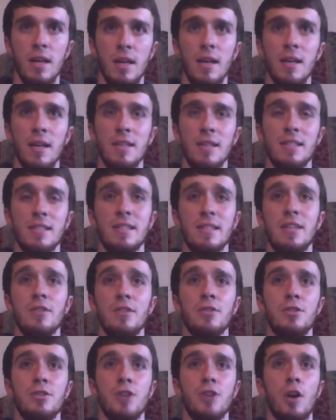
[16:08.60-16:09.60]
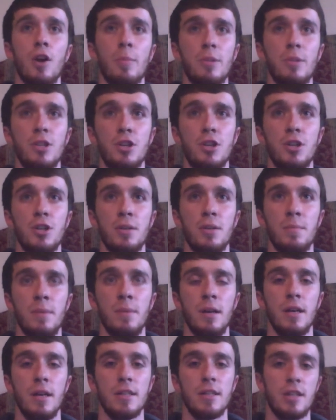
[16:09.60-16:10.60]
Skilled Dark Magician
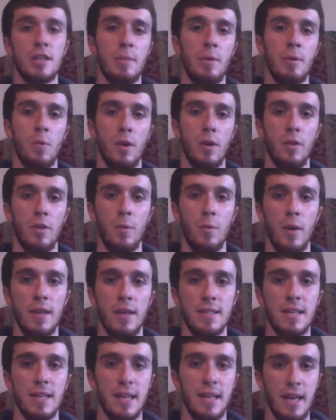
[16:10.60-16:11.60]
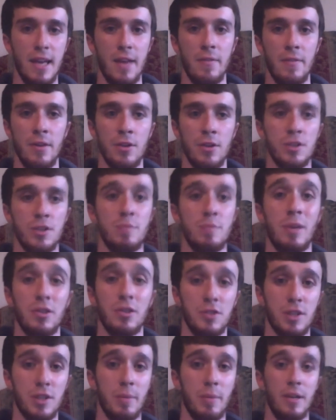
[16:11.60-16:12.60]
is going to be one of the ways, again, that you're
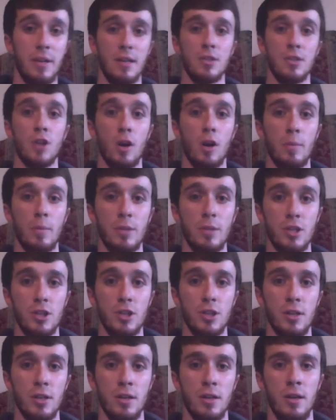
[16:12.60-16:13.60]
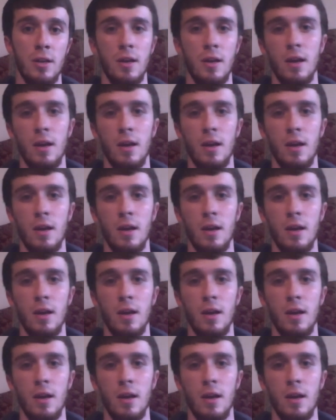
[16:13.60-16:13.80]
special summoning Dark Magician.